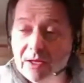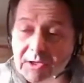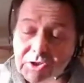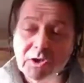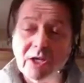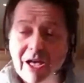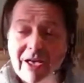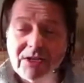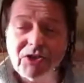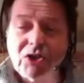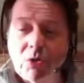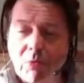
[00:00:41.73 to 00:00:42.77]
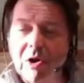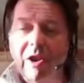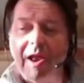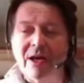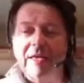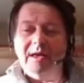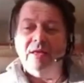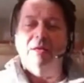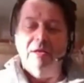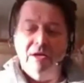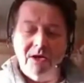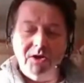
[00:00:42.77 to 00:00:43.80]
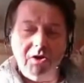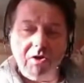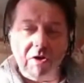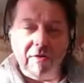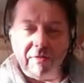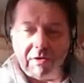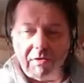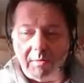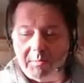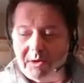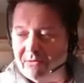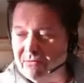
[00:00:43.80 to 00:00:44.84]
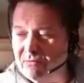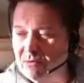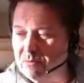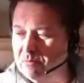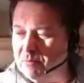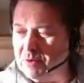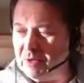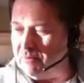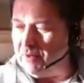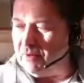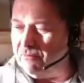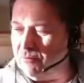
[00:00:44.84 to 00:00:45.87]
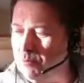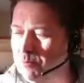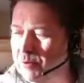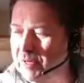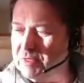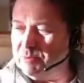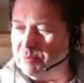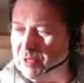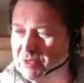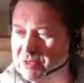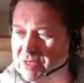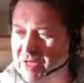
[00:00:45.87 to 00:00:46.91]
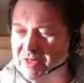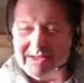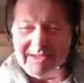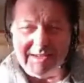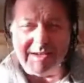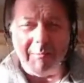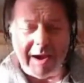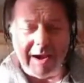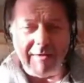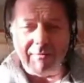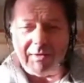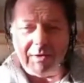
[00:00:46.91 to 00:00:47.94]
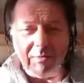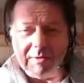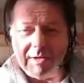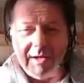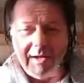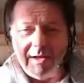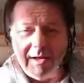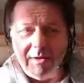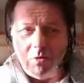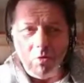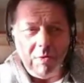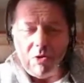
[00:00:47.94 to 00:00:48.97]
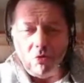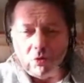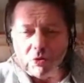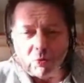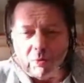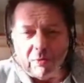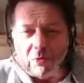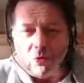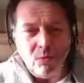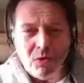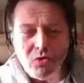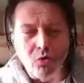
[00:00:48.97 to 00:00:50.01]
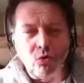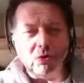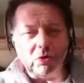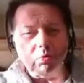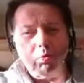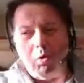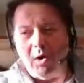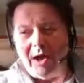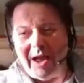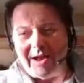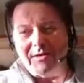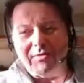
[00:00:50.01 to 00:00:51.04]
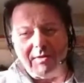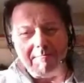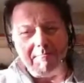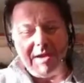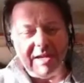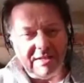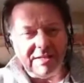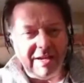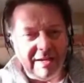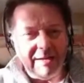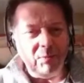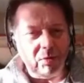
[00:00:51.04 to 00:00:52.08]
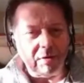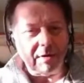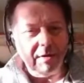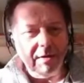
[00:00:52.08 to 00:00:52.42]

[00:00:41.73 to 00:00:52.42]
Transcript: So guys, you were lying and you're covering up your foot your, your footprints because this is a minefield. No one knows what no one knows what anything means anymore.